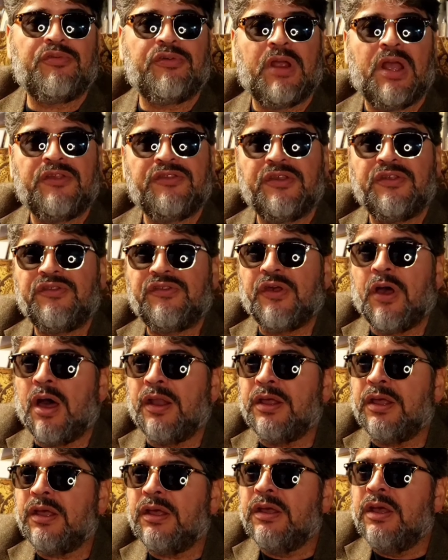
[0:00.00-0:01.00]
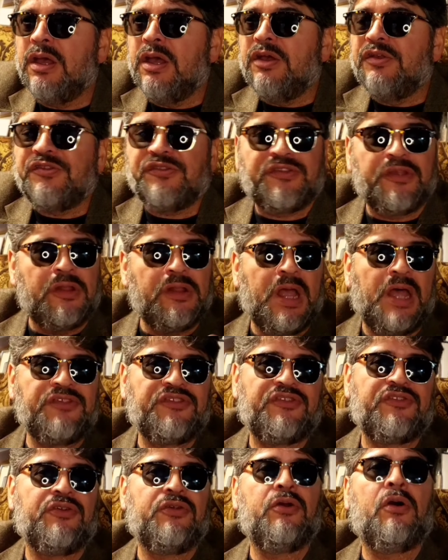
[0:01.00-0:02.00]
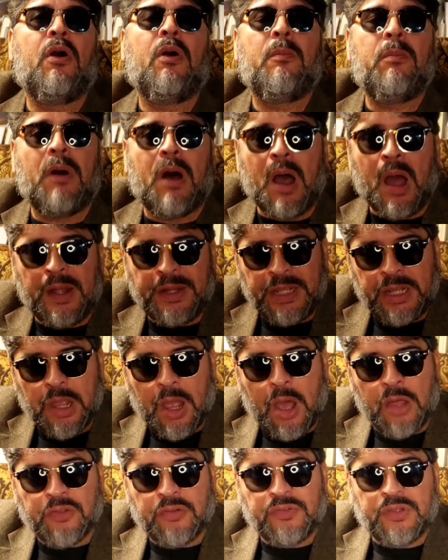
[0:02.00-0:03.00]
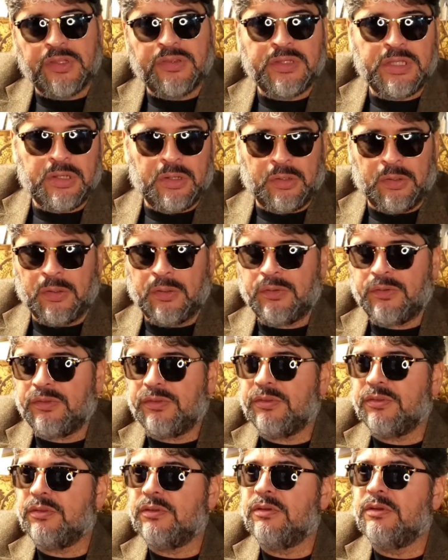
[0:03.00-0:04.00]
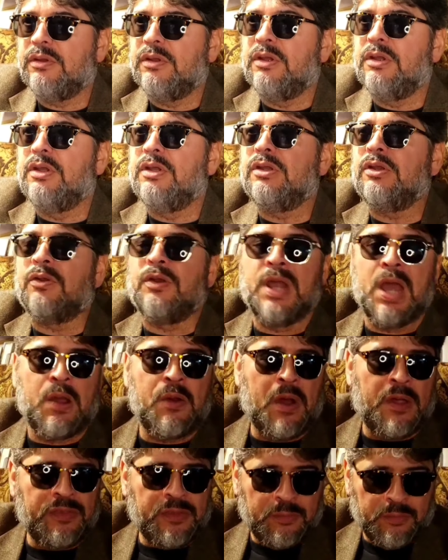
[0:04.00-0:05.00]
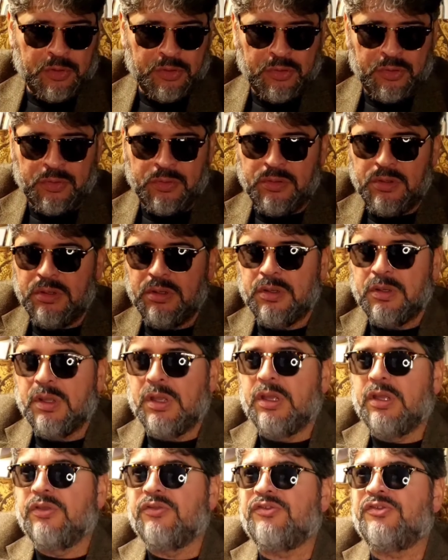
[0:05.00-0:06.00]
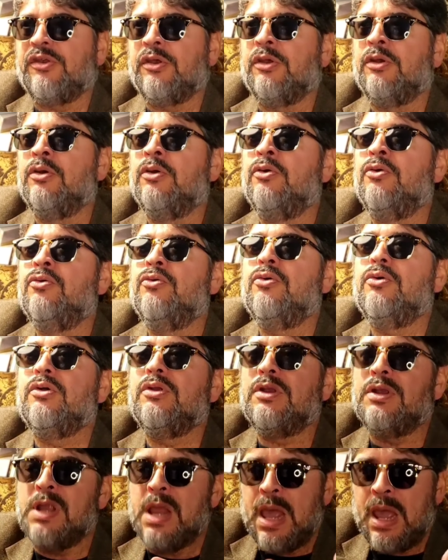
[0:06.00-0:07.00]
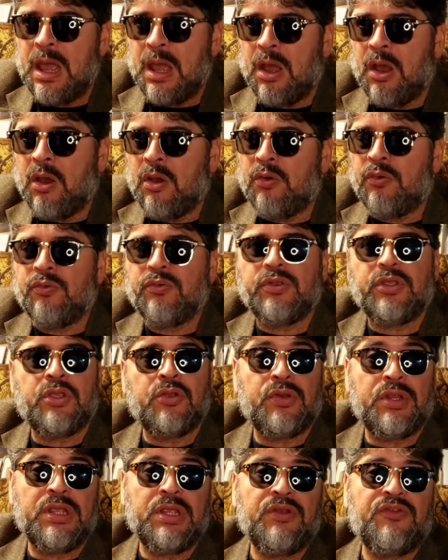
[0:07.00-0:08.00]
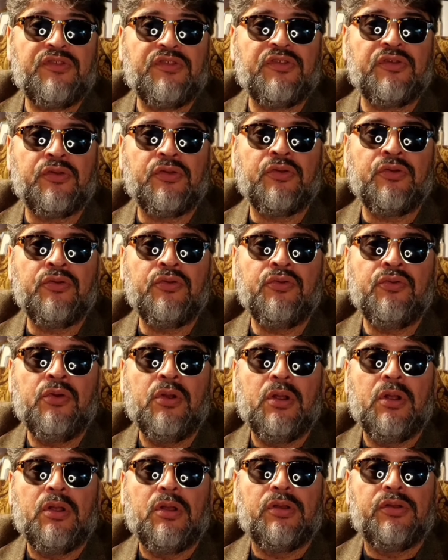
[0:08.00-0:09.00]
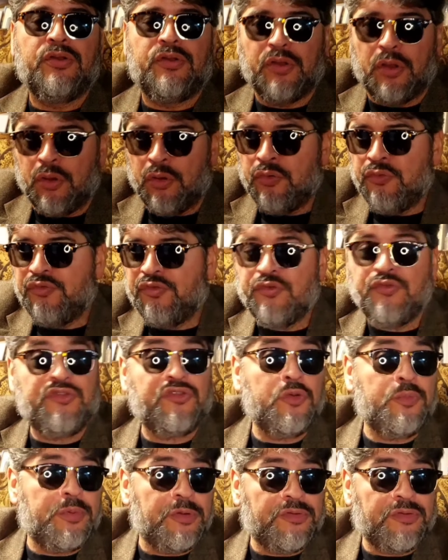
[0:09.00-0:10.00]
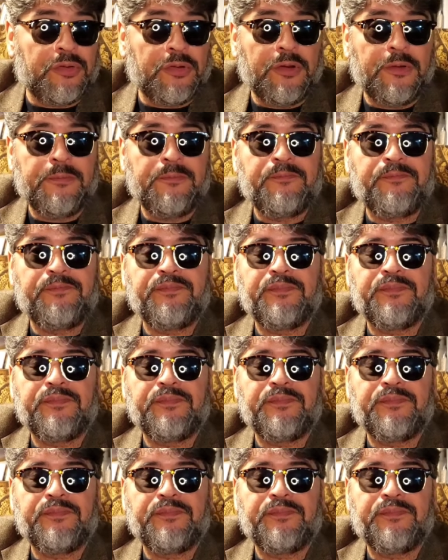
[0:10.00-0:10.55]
your presence on a celestial body other than the Earth. You're now on the moon. So now you need to go to Jupiter.